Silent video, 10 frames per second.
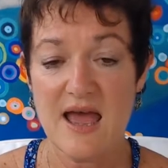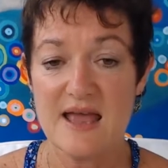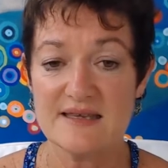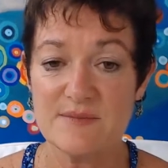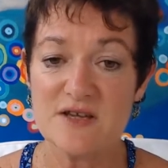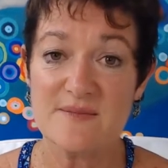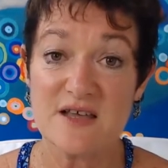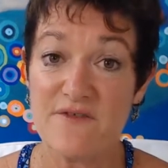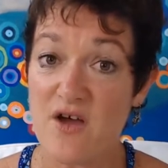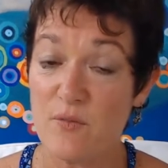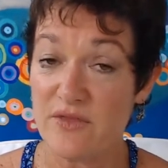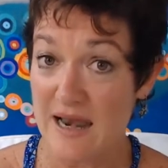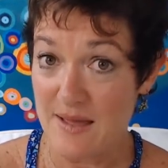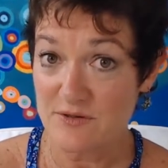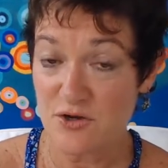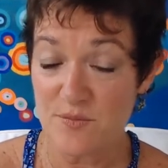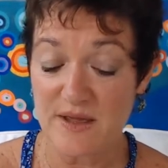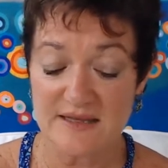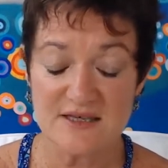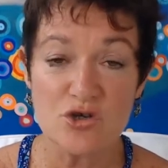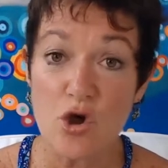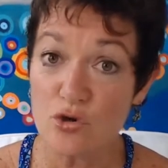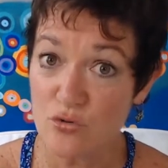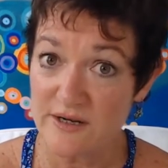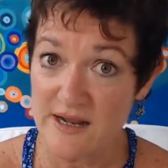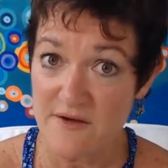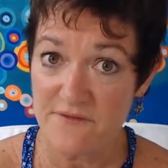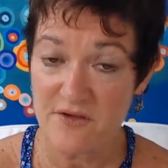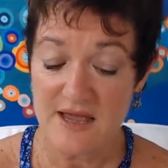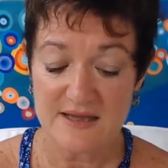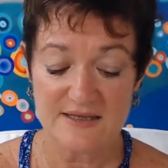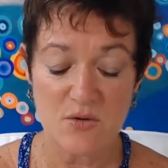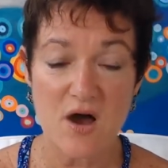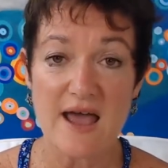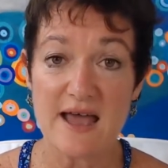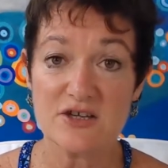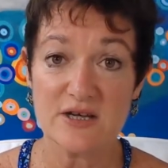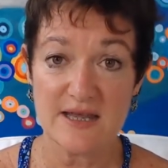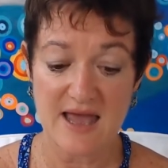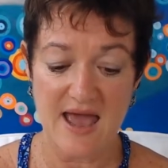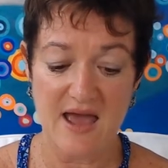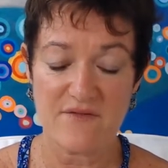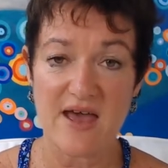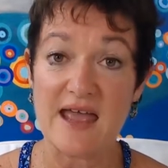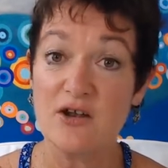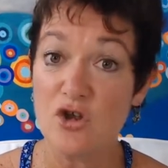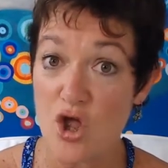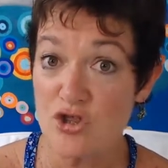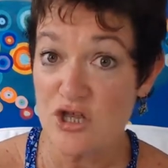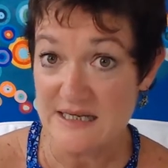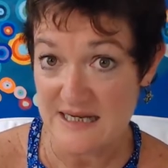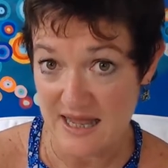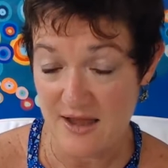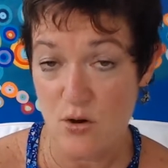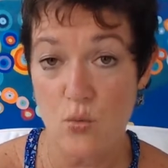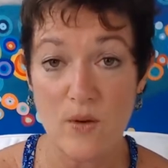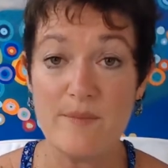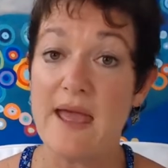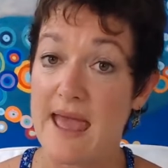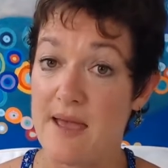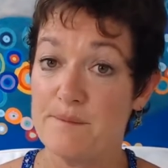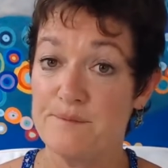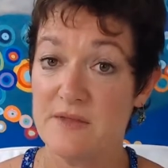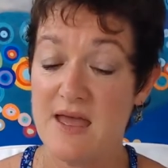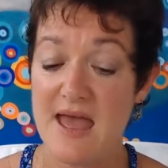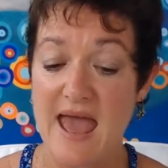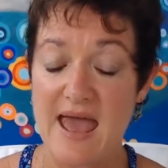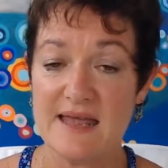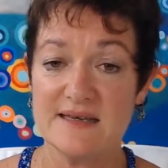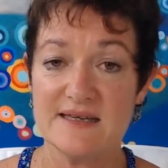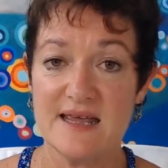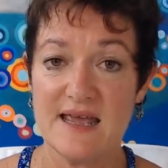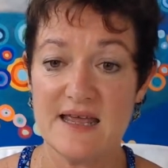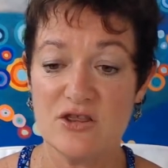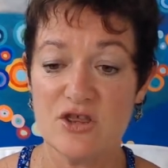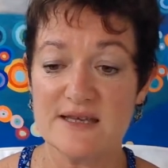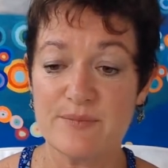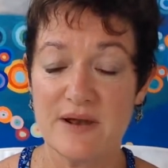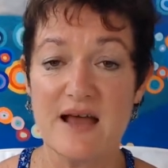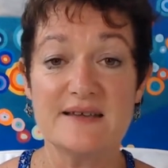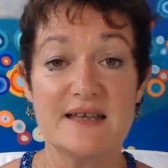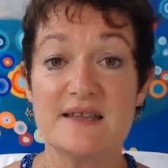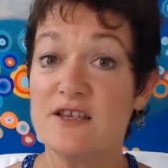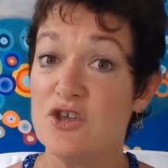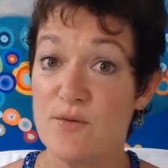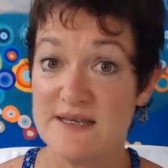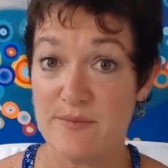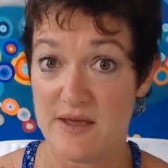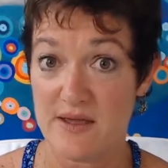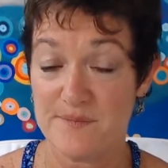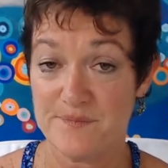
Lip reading: Sometimes I find with a laptop, it's not good enough. So I actually have a Logitech webcam, and it just plugs in as a USB.